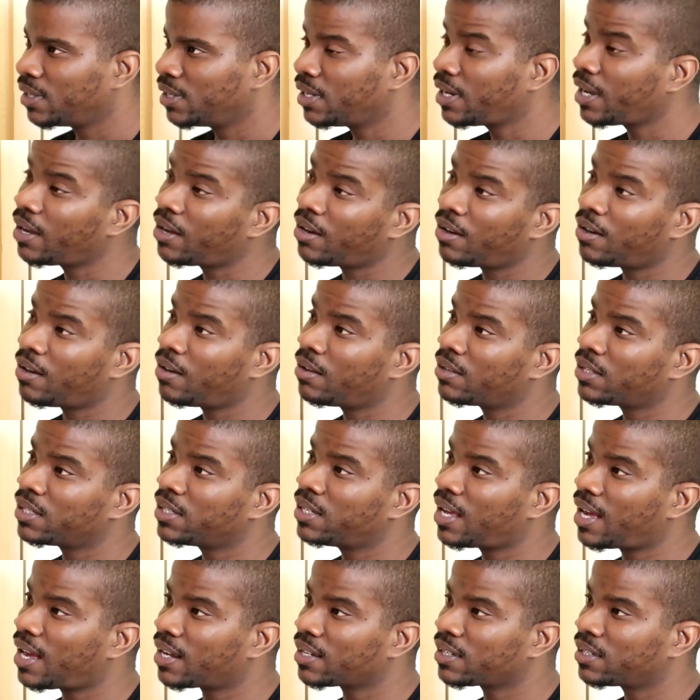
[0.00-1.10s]
They're like, oh,
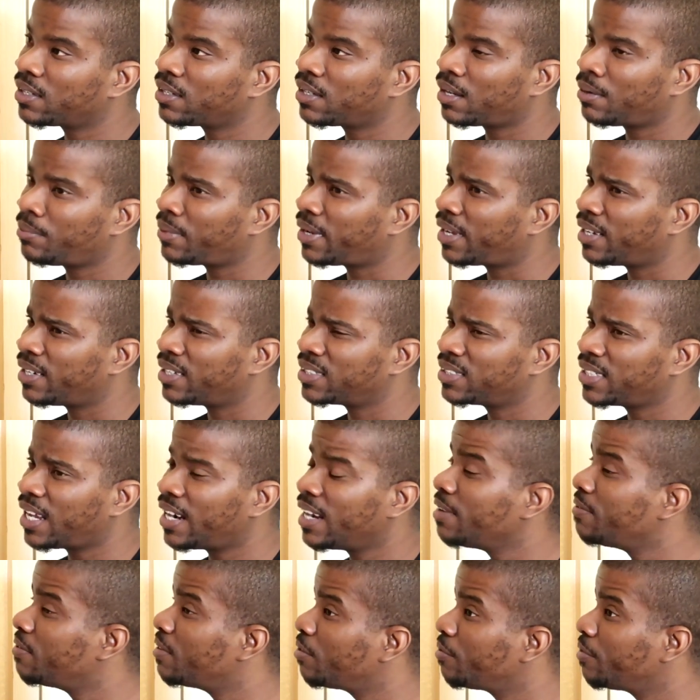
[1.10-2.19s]
the doctor. I'm like, is
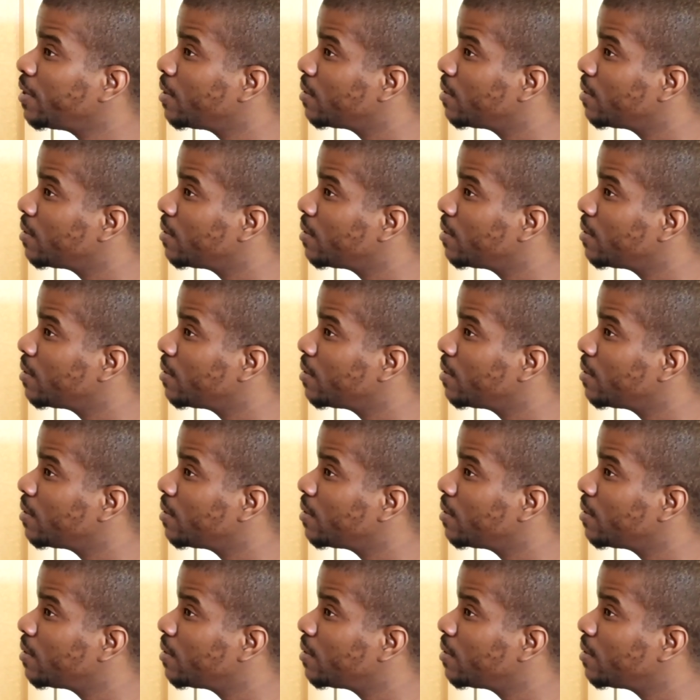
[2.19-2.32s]
that even a